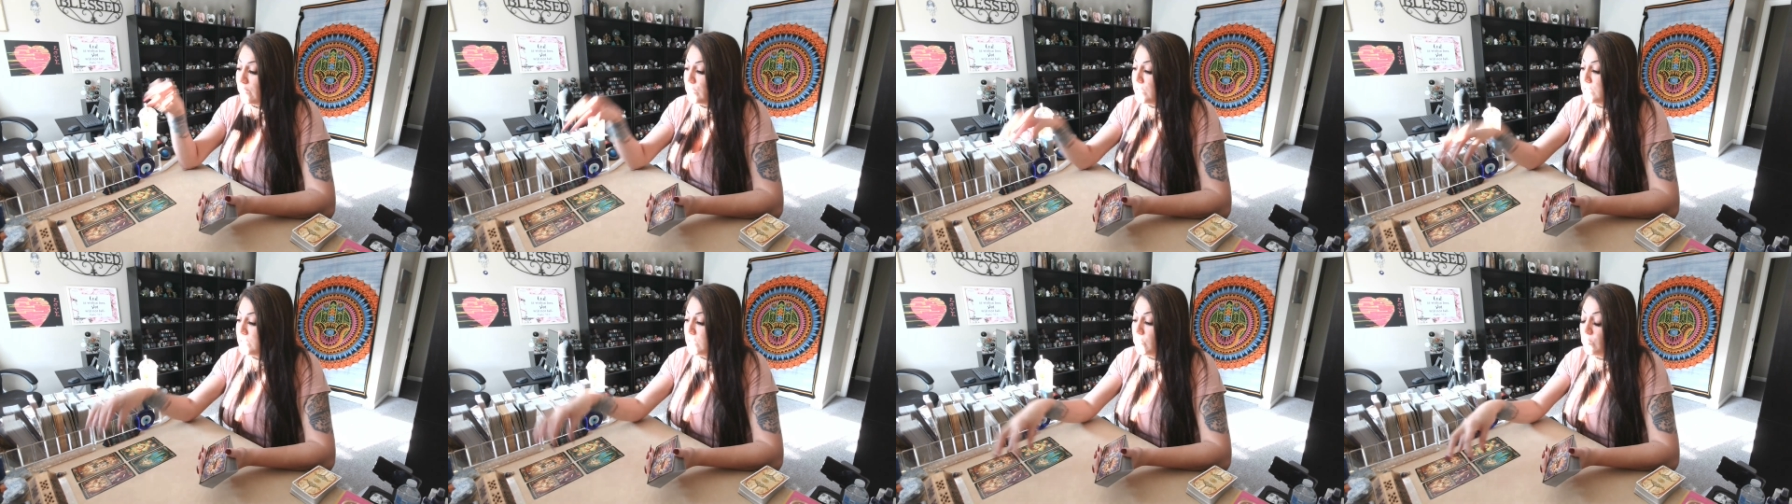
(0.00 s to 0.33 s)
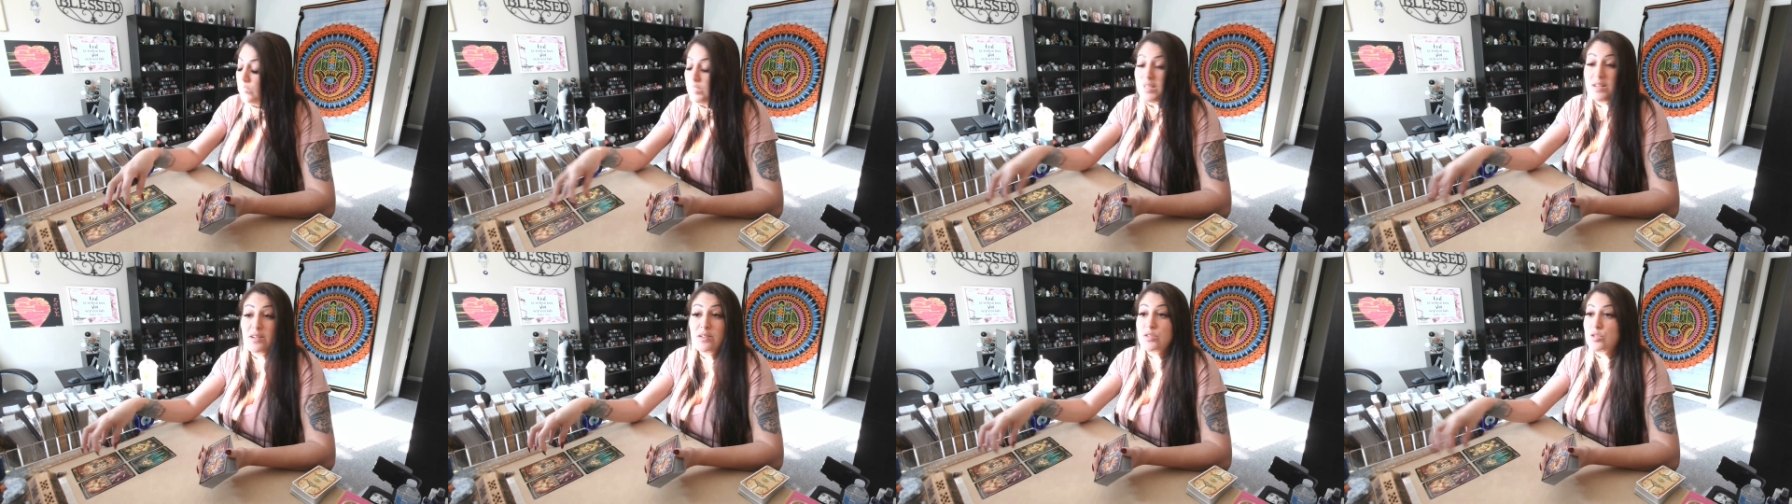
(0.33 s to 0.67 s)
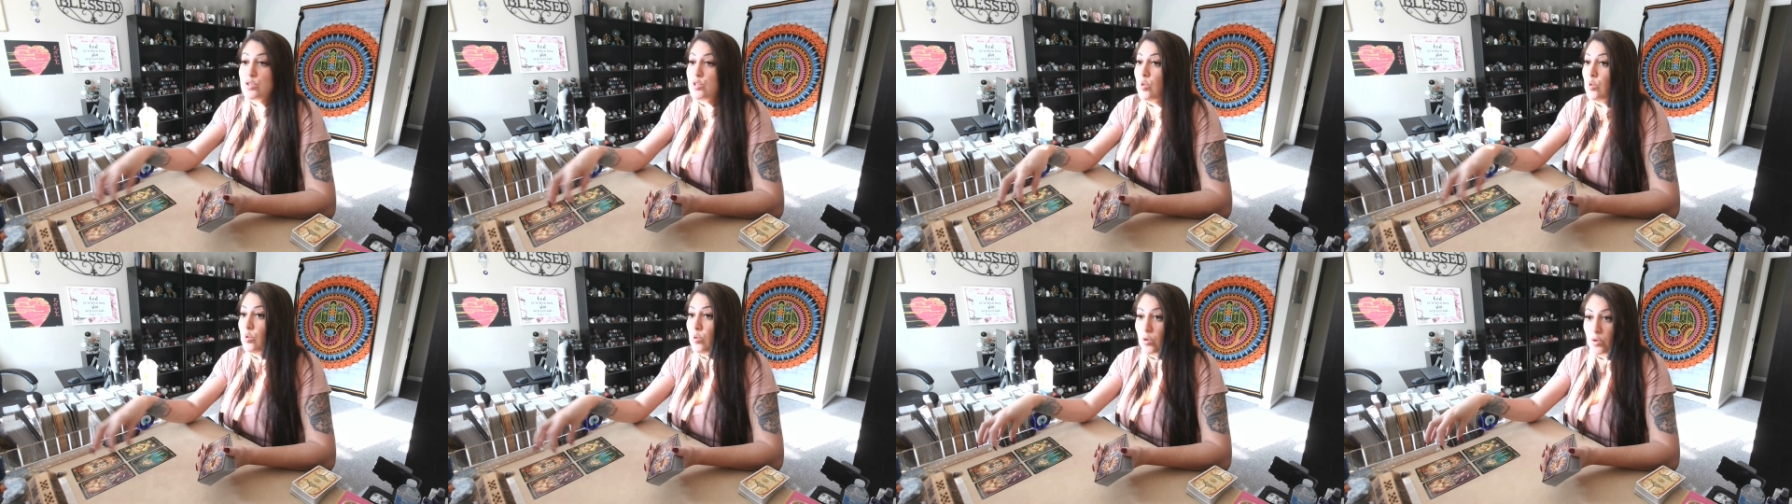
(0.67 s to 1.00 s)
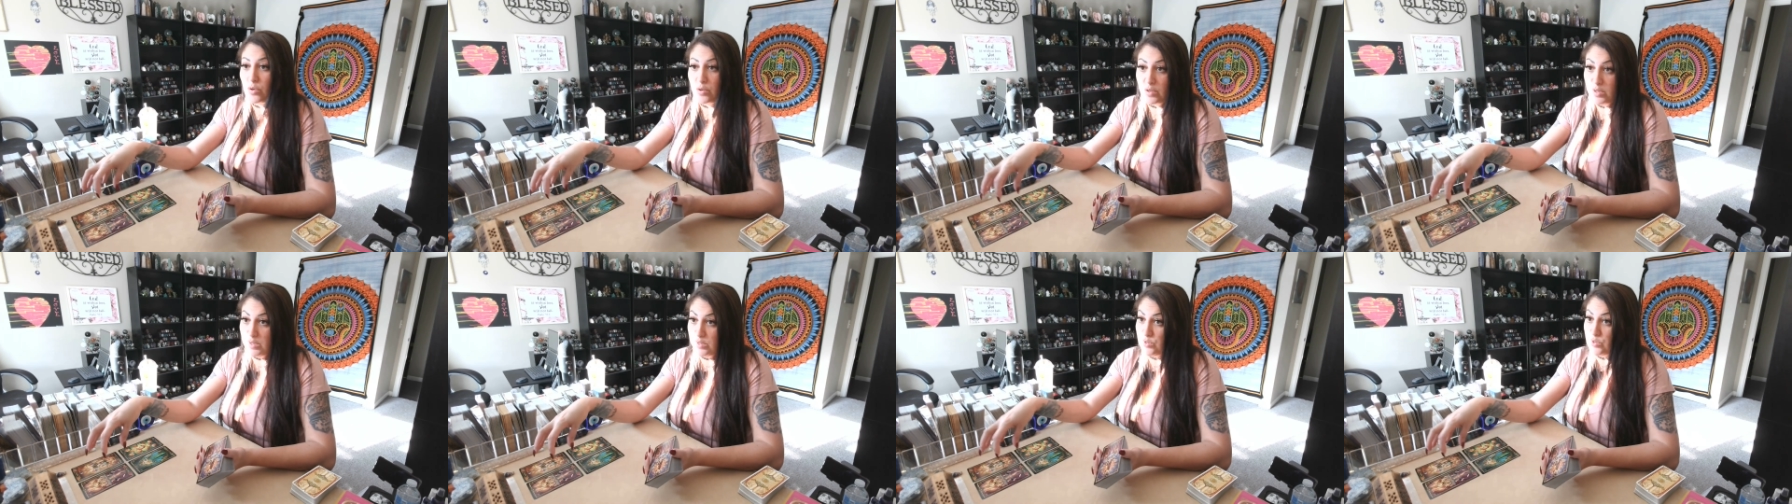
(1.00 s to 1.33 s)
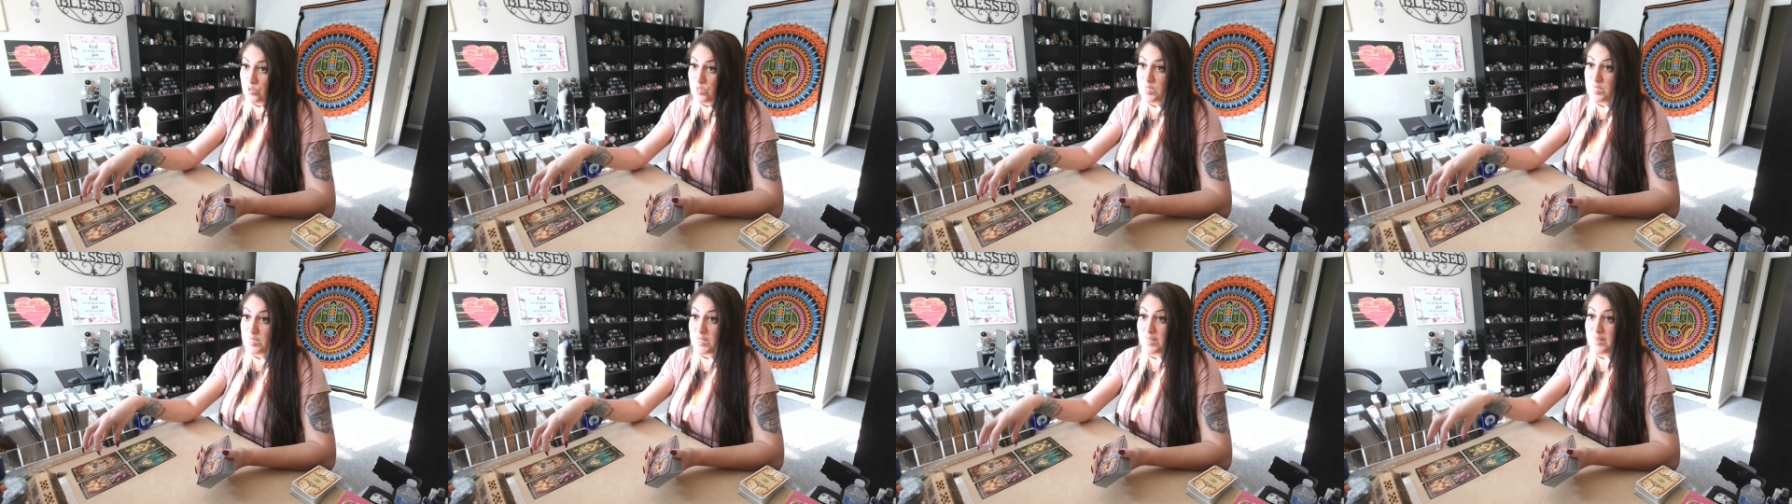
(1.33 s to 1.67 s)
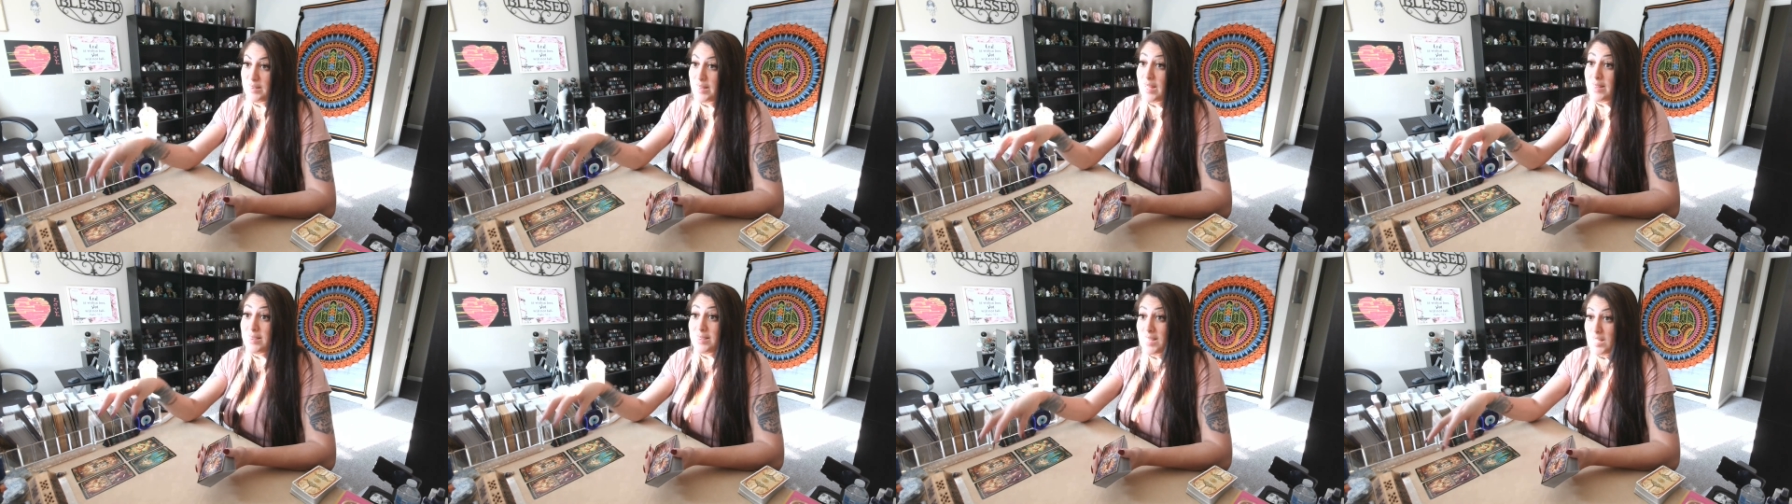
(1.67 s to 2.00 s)
Someone here is no longer interested in
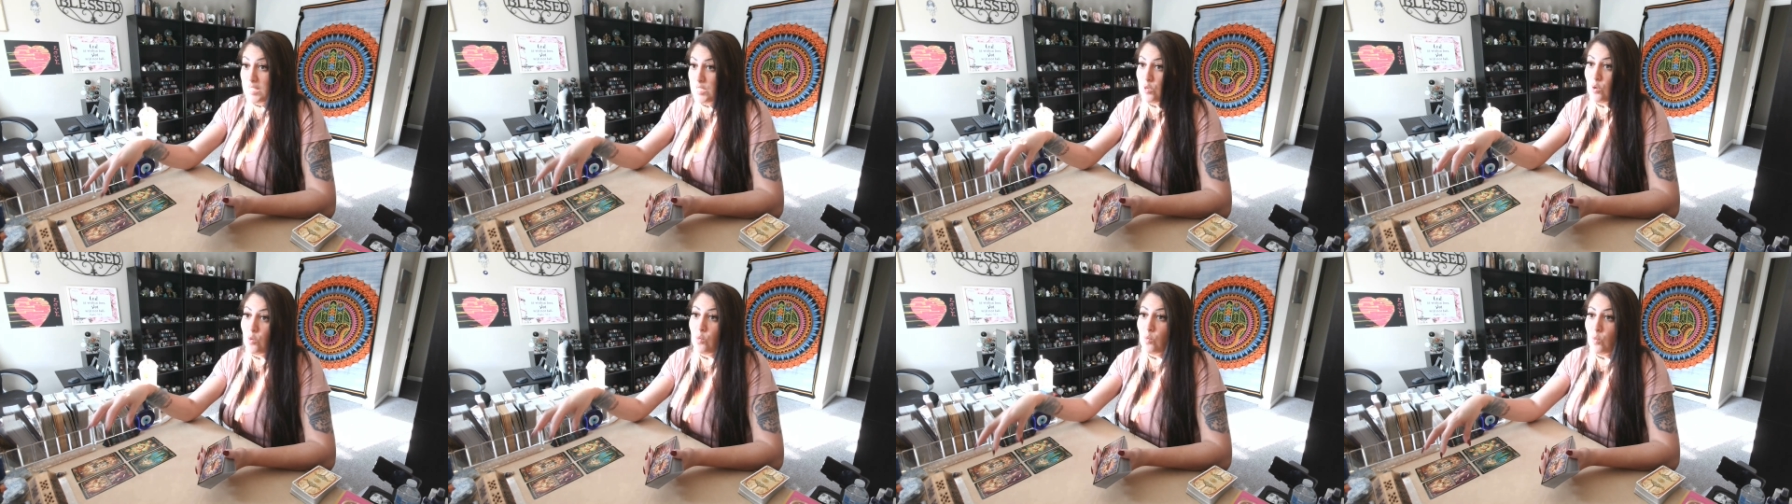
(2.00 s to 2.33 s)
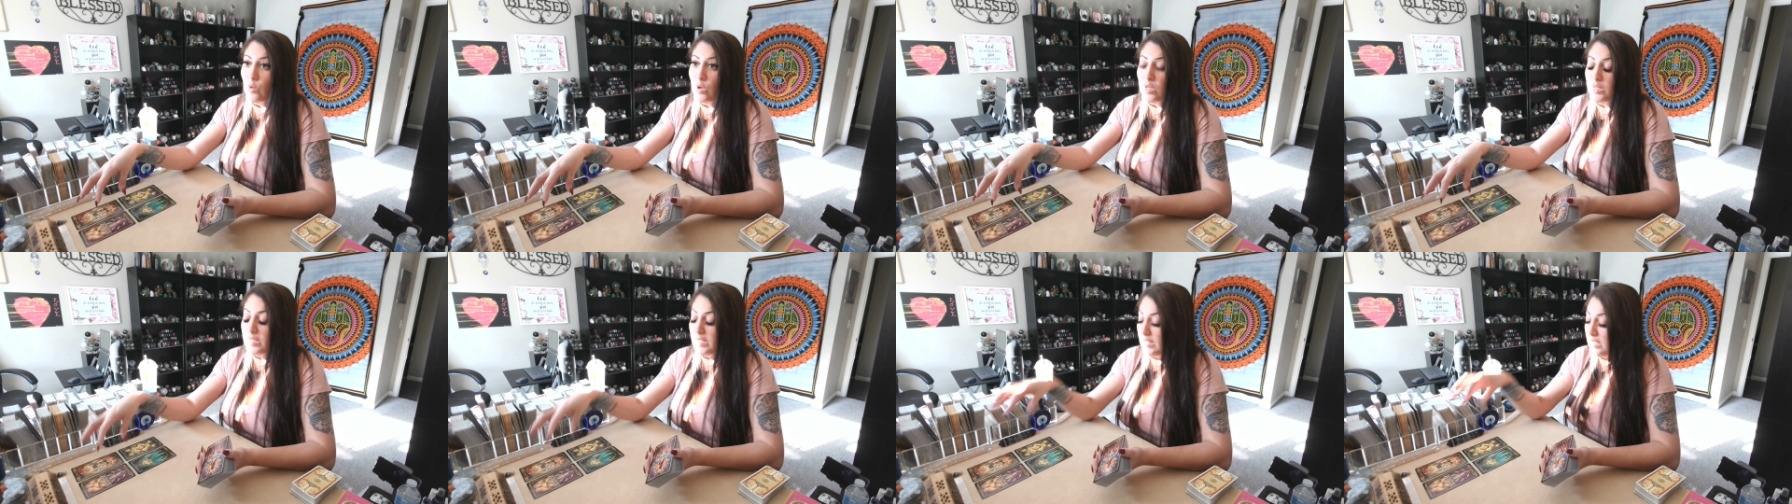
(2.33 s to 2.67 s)
that. They don't want it.